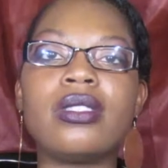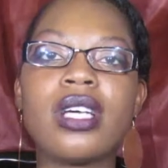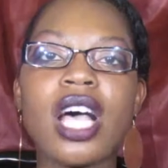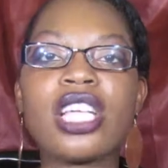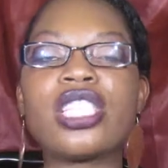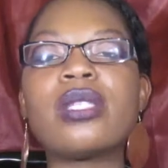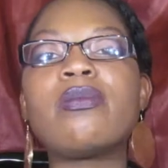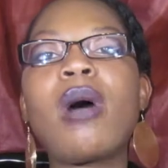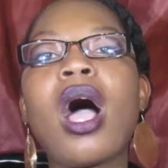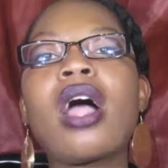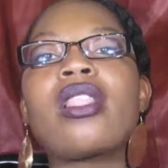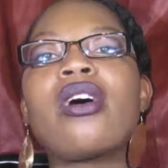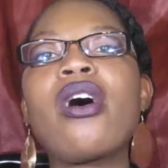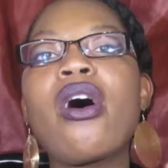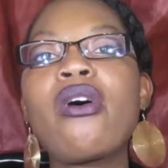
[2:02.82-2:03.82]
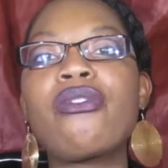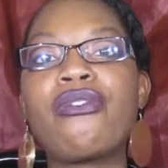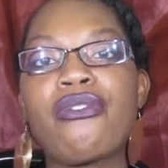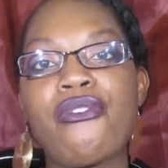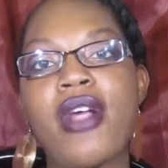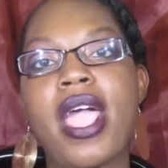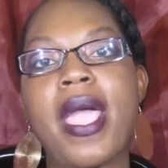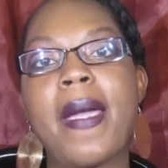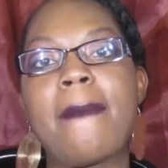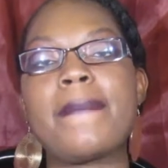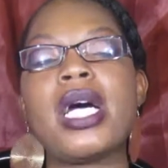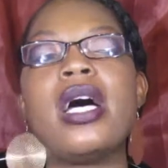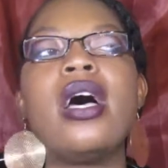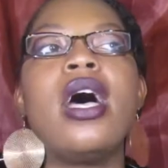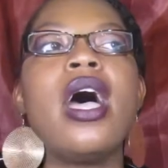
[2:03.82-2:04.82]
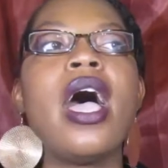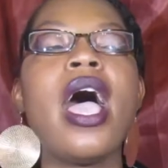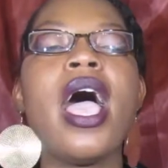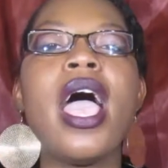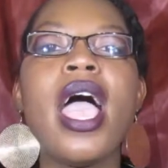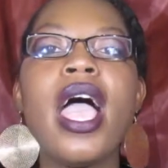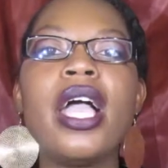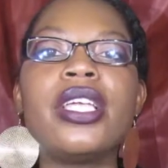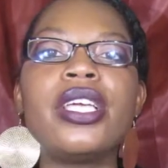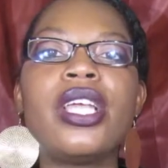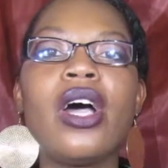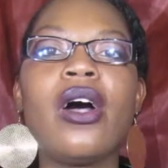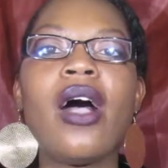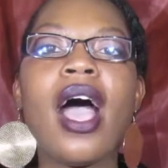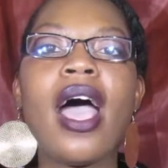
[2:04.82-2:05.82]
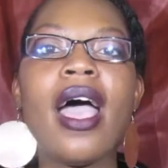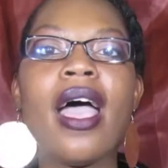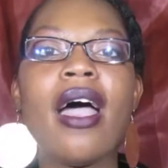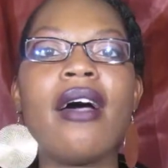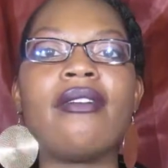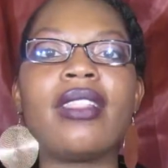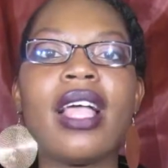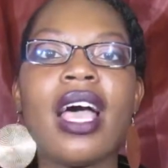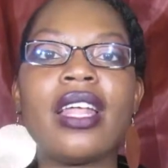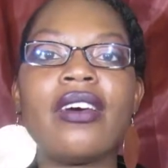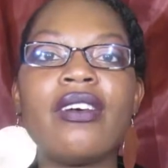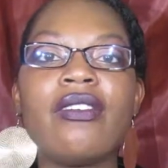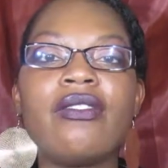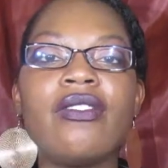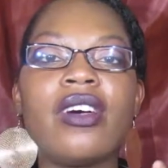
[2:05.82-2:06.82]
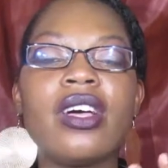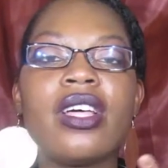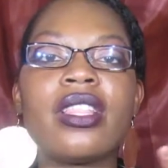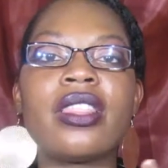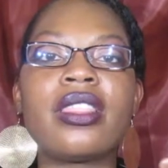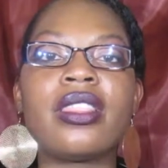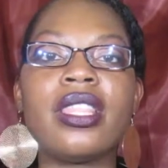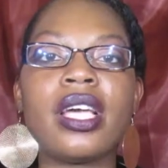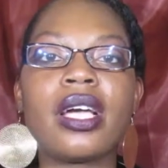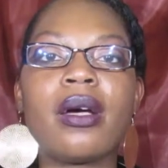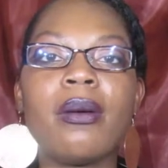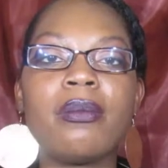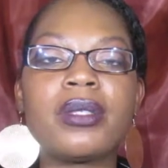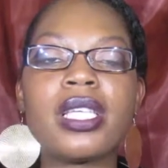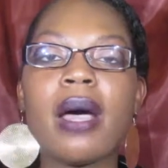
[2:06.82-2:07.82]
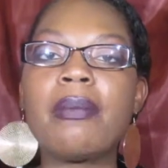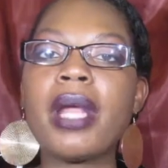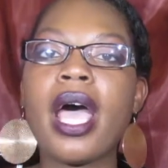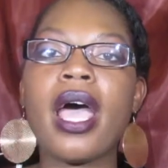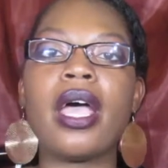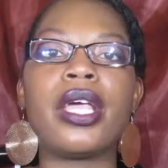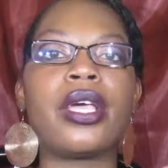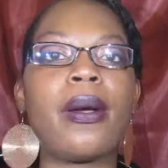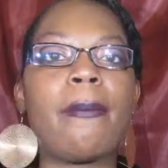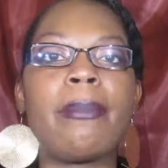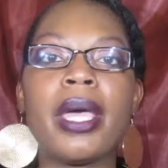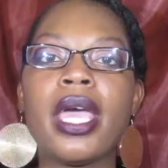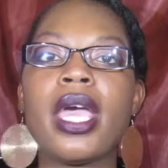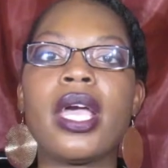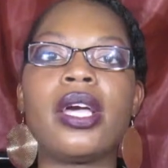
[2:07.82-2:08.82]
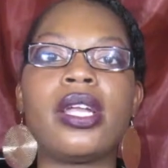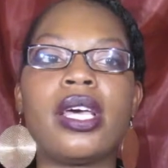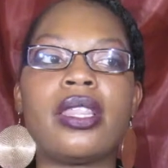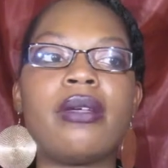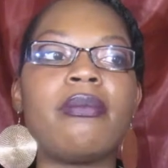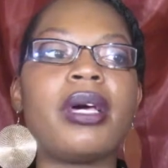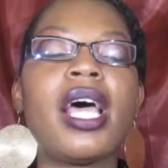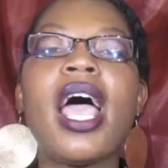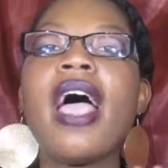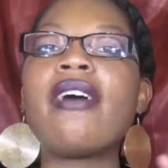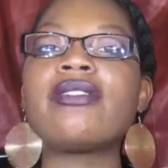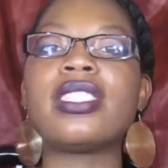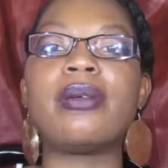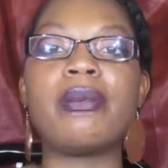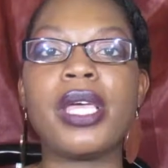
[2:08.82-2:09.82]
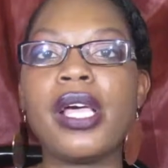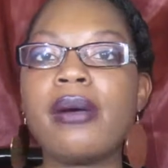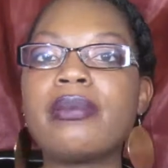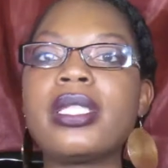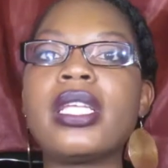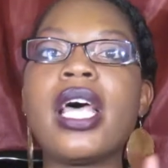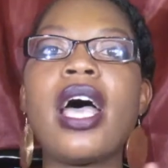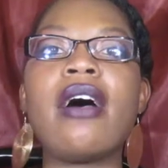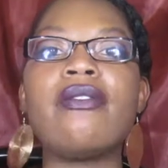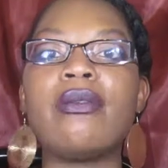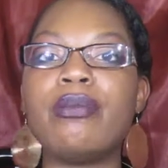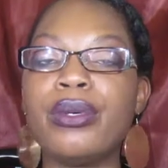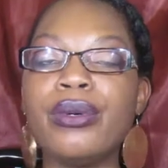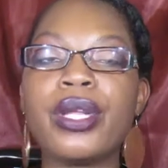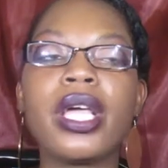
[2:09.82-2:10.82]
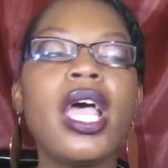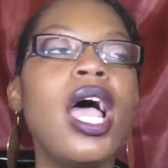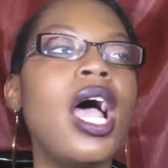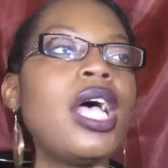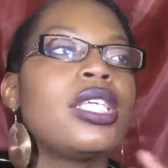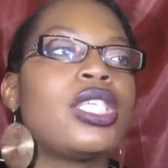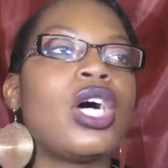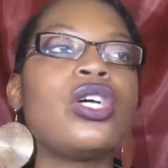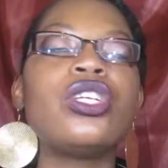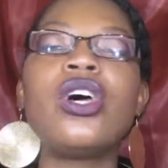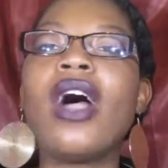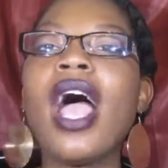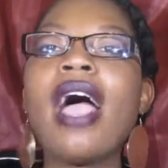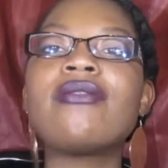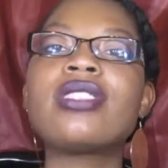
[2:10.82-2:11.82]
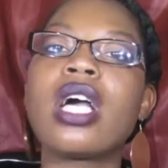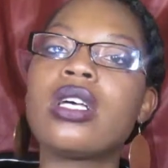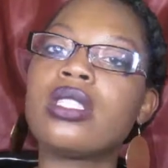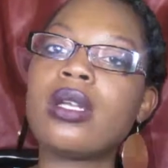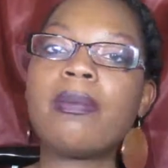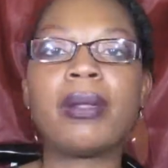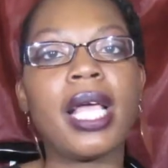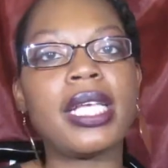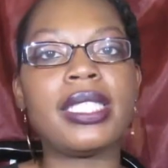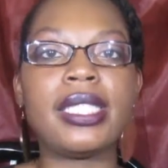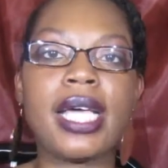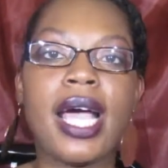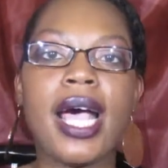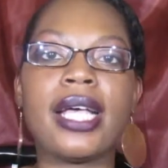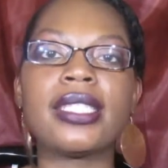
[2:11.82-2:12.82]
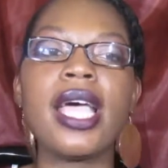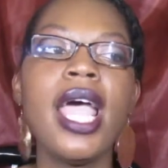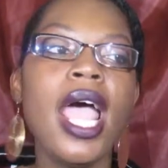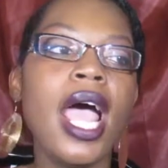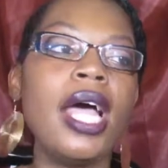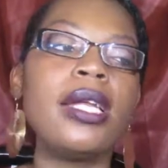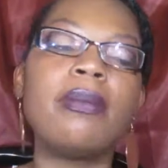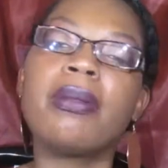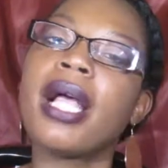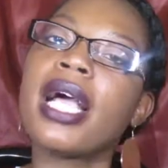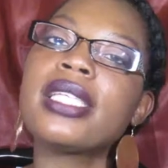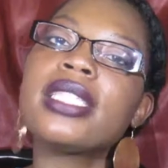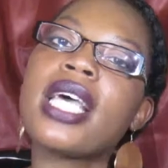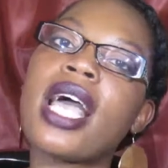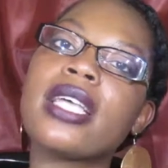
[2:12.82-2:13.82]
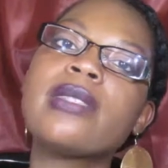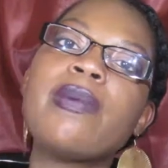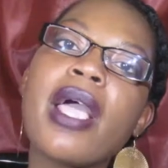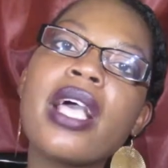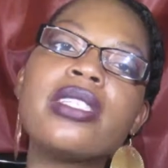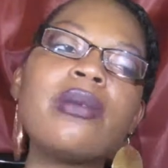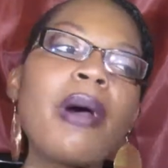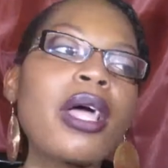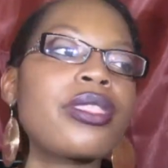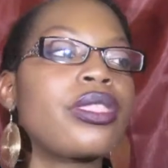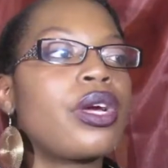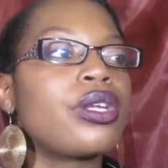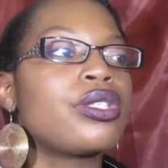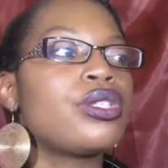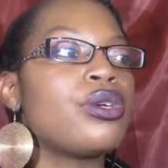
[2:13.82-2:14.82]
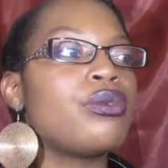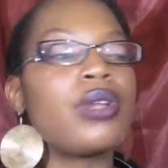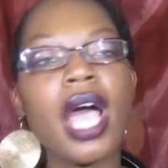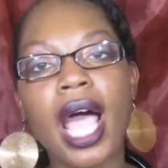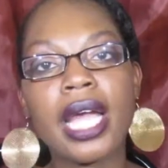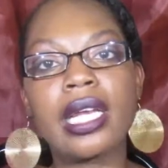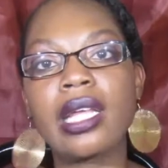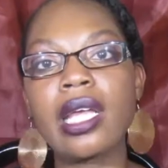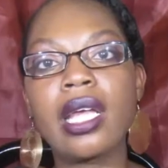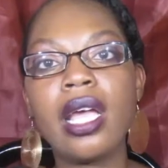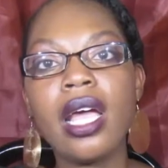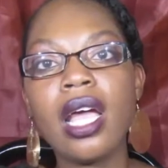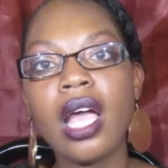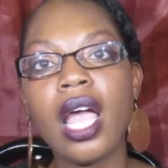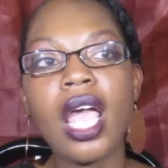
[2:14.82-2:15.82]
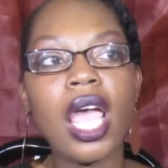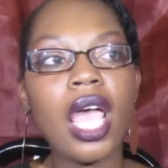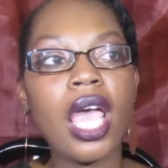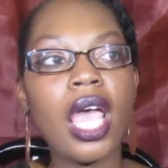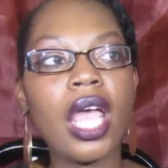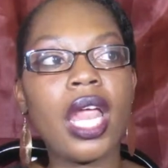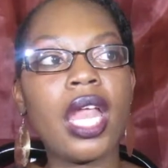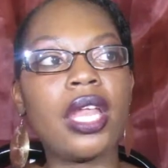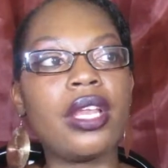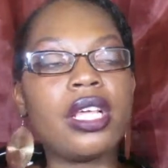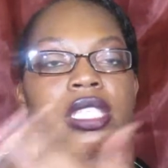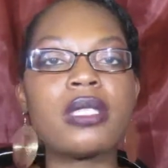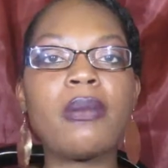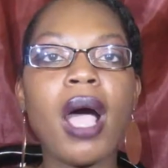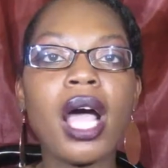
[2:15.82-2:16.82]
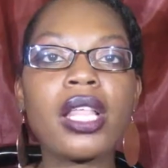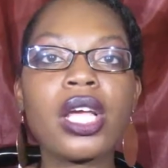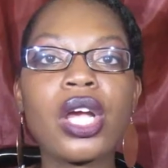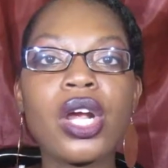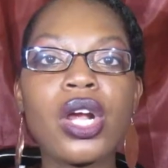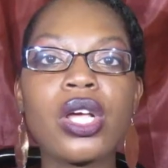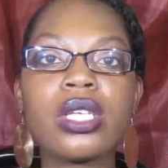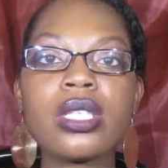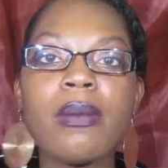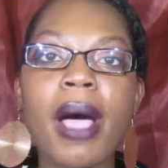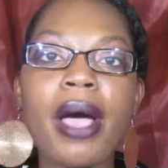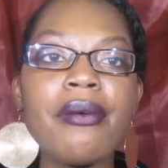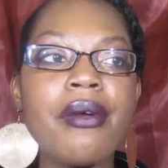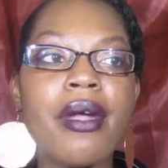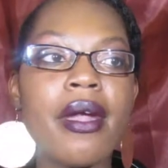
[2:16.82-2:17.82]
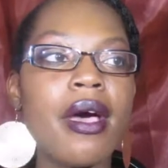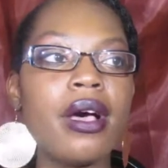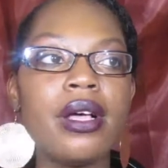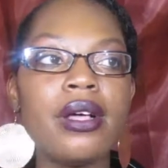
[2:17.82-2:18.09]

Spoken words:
a smaller frame. And, you know, I have a lot of thickums. I'm not big or nothing, but I have some hips and I have a booty. So, you know, I have to go to the plus size. And the plus size pants about $32.90. And the smaller girl's about